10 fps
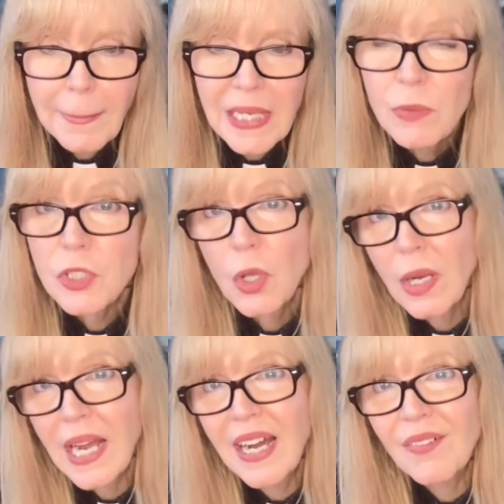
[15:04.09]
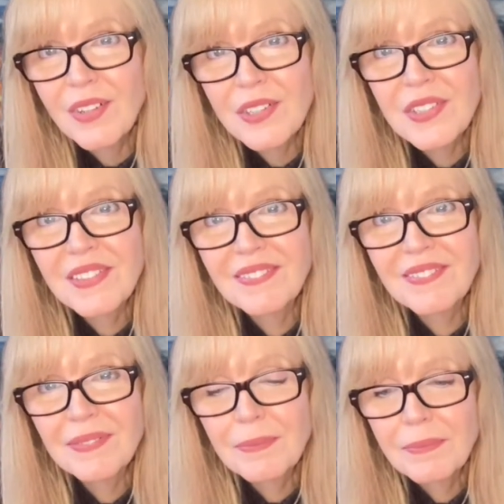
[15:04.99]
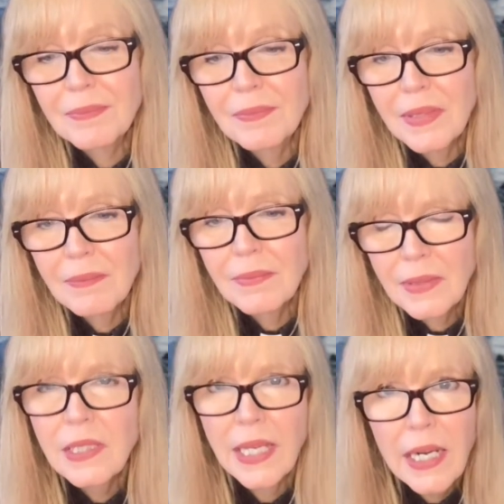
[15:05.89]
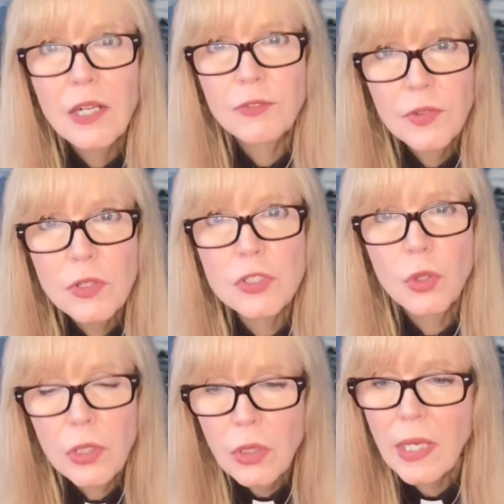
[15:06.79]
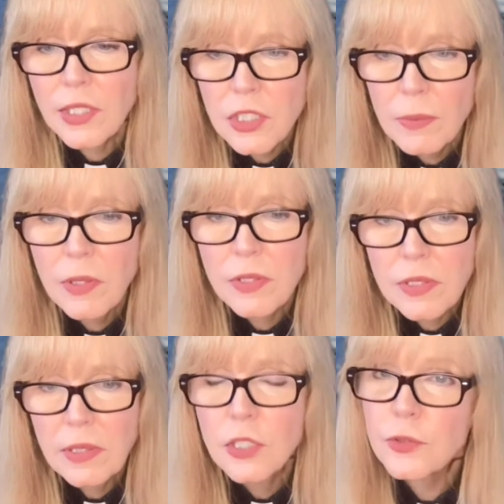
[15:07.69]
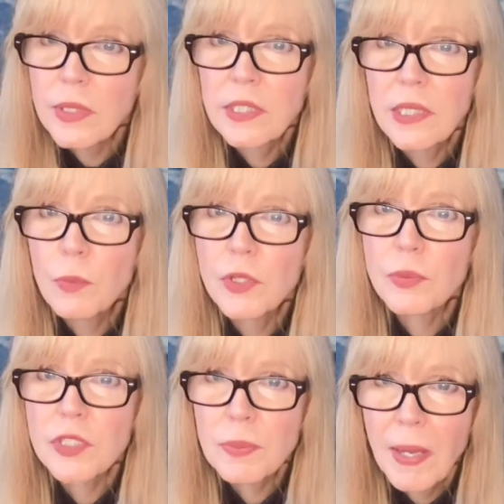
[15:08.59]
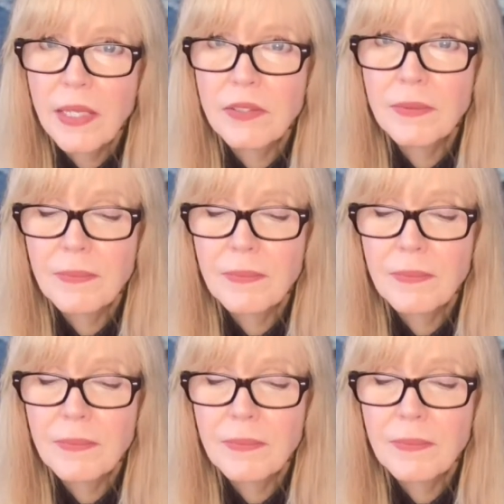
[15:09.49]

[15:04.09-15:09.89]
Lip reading: It was long hours, he cared for those loyal customers and he treated them with respect.